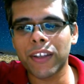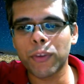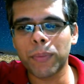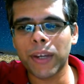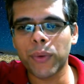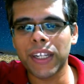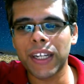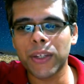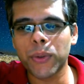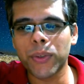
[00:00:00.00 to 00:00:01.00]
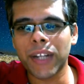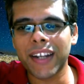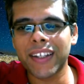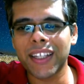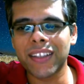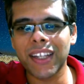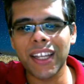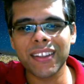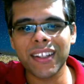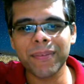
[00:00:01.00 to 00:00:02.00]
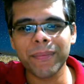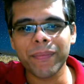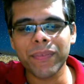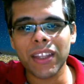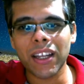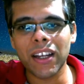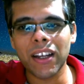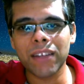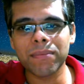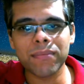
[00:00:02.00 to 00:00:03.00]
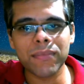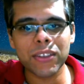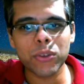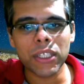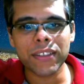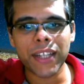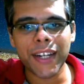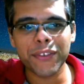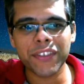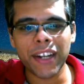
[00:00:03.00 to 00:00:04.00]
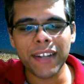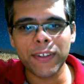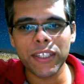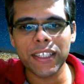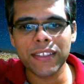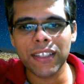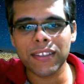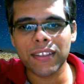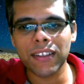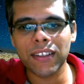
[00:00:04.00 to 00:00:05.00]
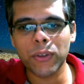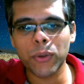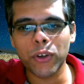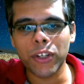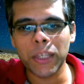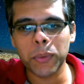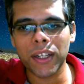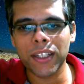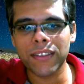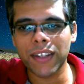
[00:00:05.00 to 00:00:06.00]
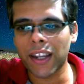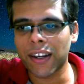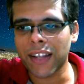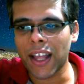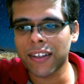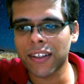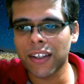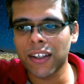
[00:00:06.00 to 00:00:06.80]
if you play queen e2, knight d3, and then this rook is kind of stranded on e6, and then the rook on e1 is again attacked.